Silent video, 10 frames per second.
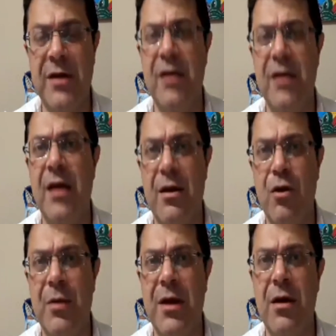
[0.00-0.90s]
trade and
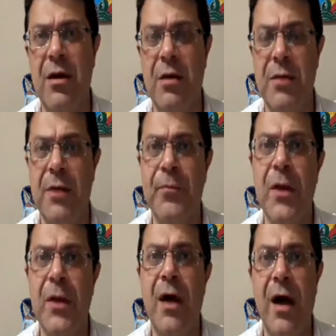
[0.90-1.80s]
global economy.
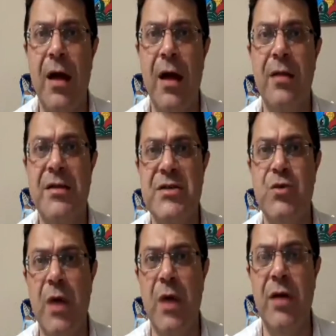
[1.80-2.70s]
And this is
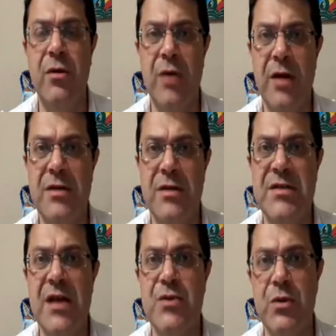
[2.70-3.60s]
why the United
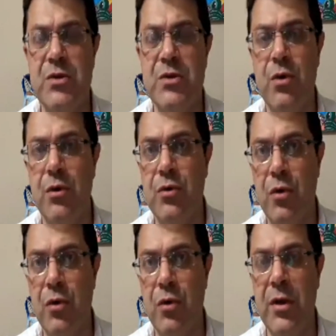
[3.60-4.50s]
States wants to
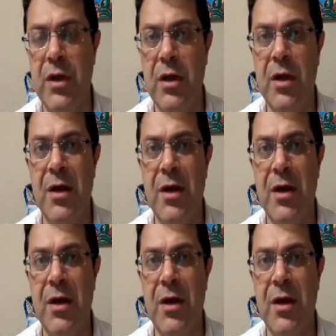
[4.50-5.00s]
control the